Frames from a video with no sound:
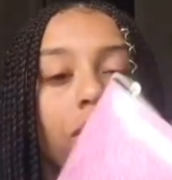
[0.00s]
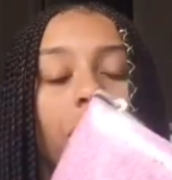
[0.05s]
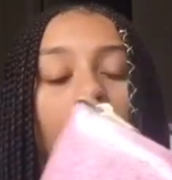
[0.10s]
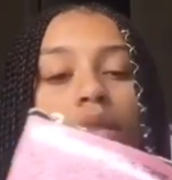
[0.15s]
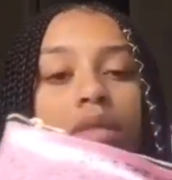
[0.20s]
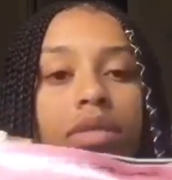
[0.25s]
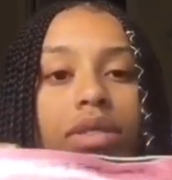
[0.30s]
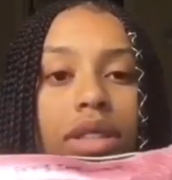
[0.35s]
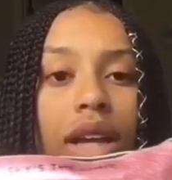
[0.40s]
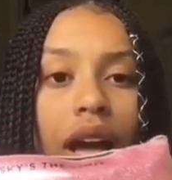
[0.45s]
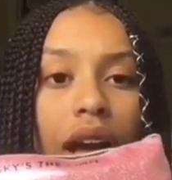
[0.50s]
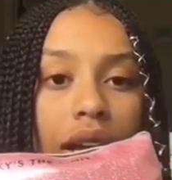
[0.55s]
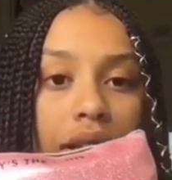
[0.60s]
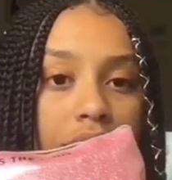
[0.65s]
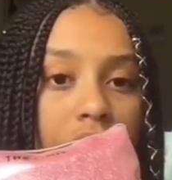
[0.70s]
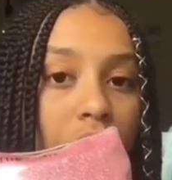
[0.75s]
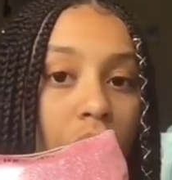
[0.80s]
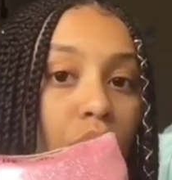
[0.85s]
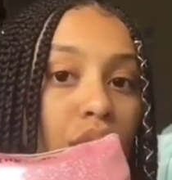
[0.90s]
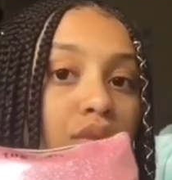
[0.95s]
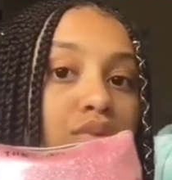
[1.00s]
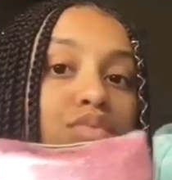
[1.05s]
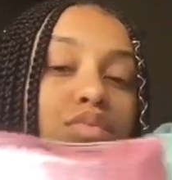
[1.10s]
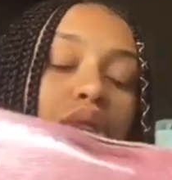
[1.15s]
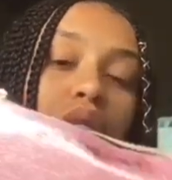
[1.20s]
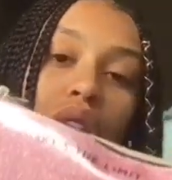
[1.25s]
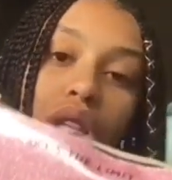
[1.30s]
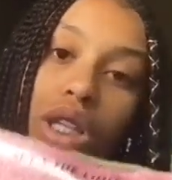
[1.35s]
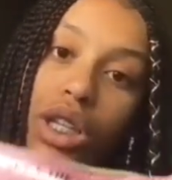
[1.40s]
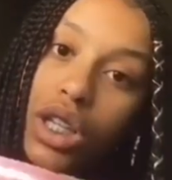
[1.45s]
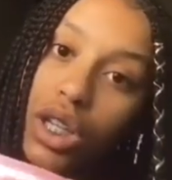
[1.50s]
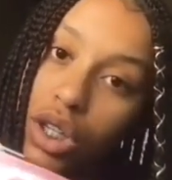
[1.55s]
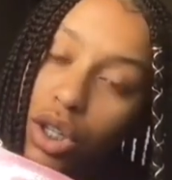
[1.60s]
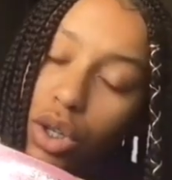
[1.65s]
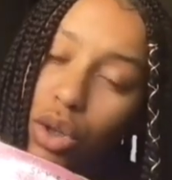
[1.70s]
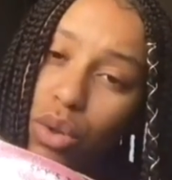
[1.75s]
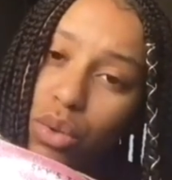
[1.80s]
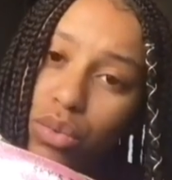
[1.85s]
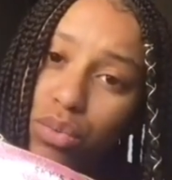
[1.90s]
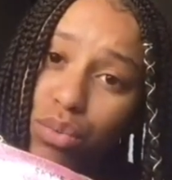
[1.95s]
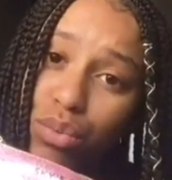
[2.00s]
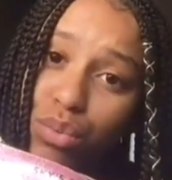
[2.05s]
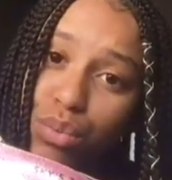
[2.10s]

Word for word: on both sides, so it's really cute.